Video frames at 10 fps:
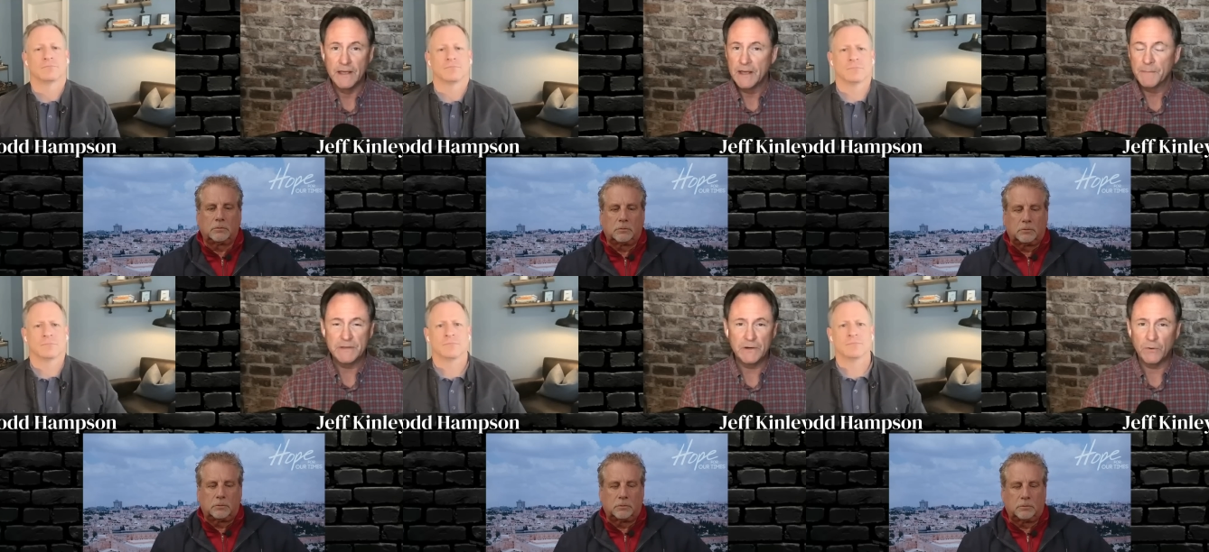Speaker 1: But
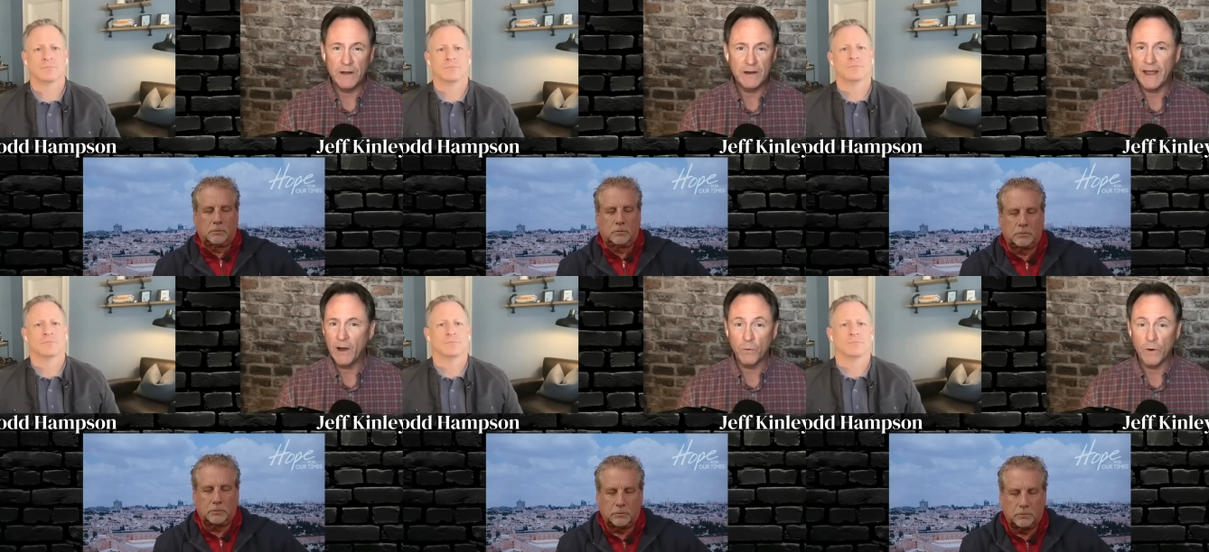you know what? Now
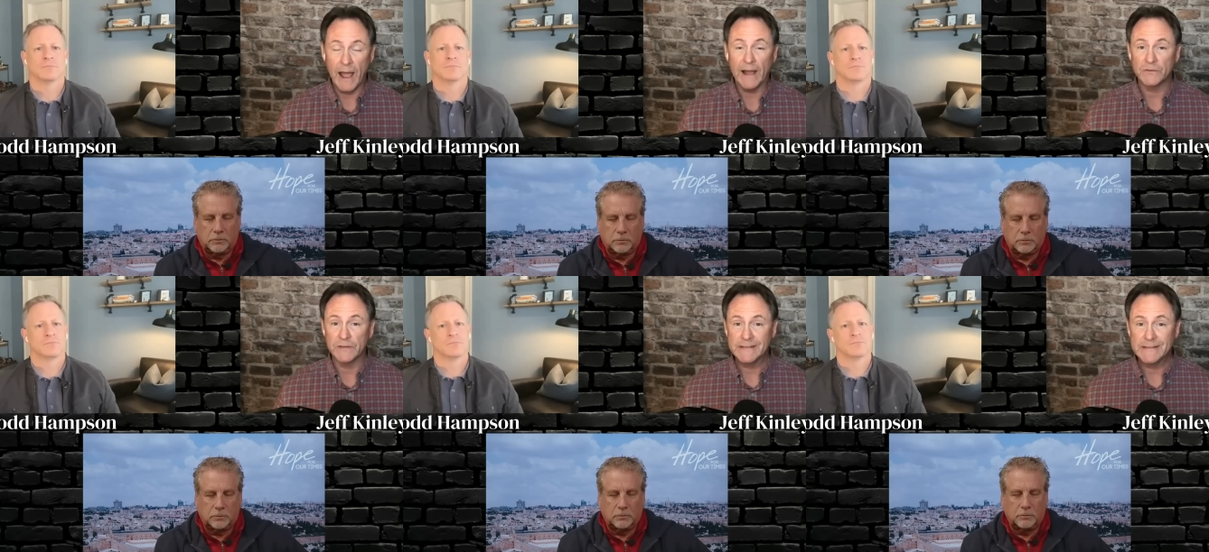we're
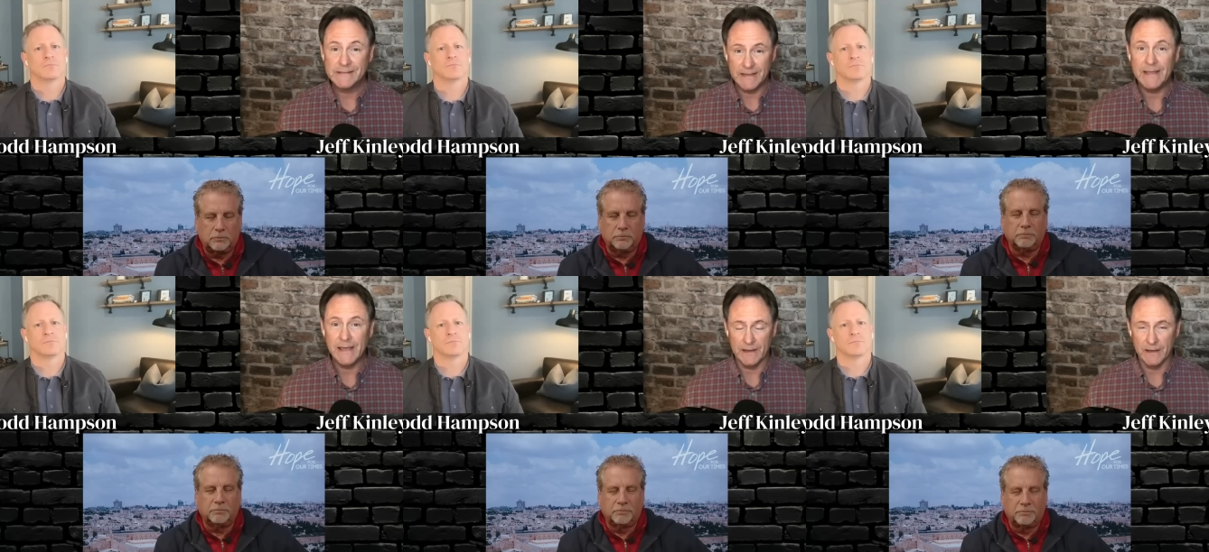actually
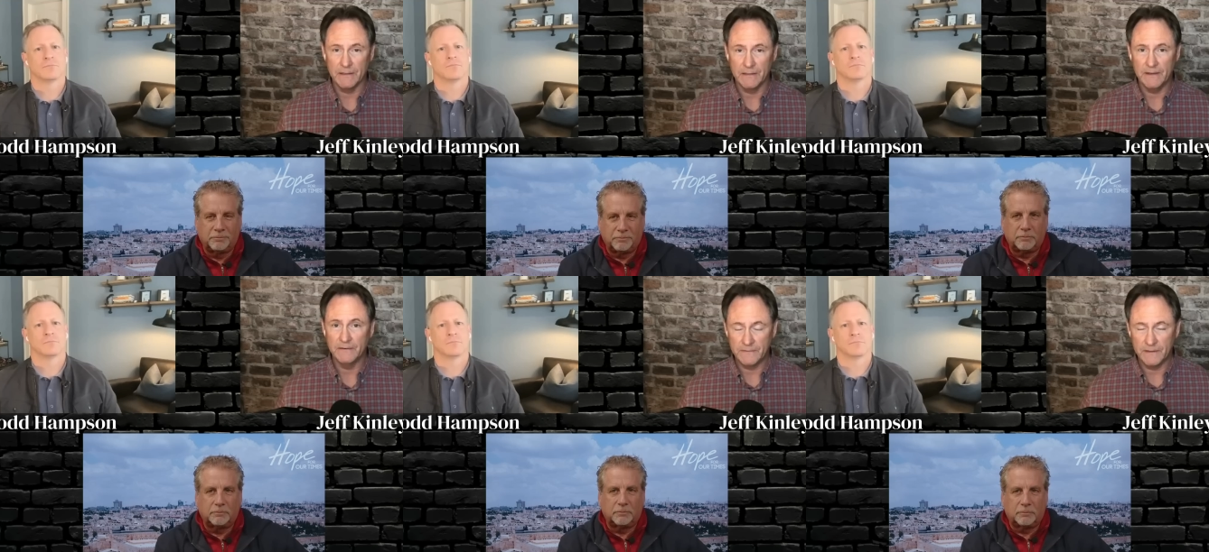seeing
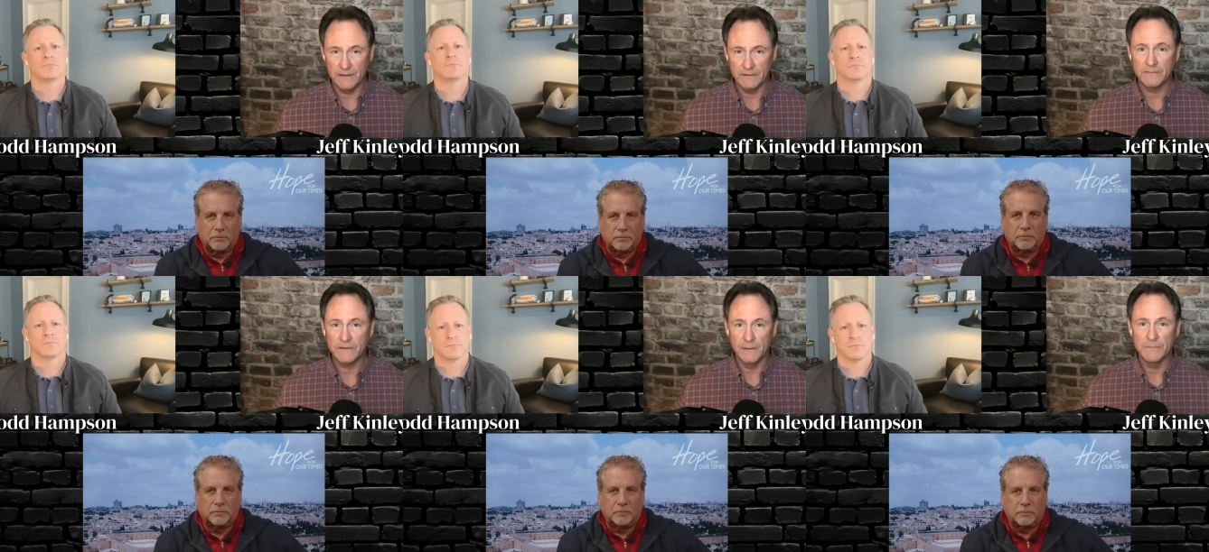these things
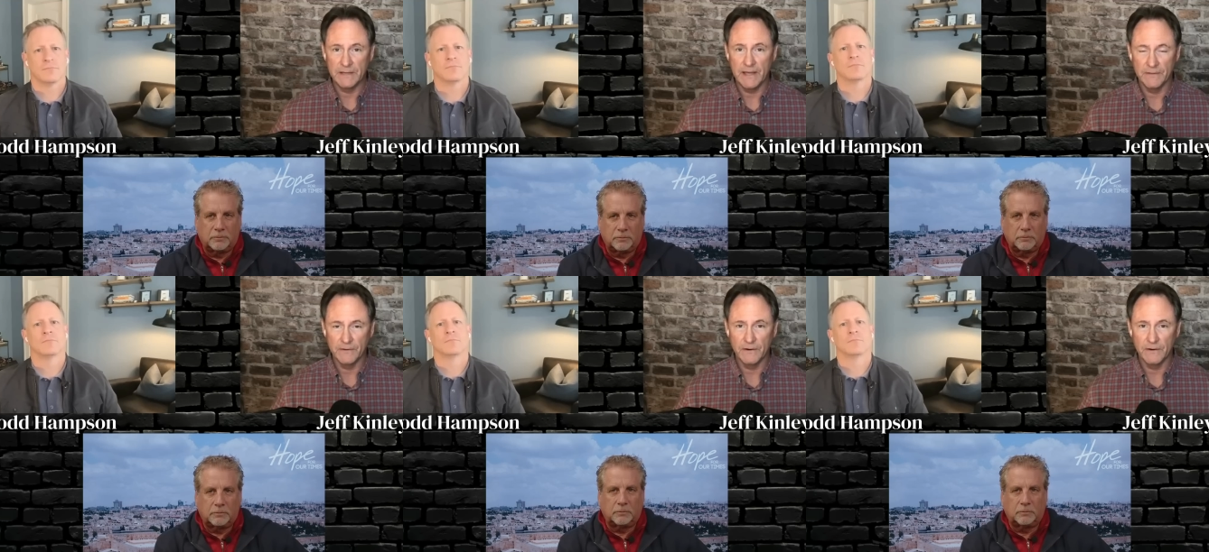come together,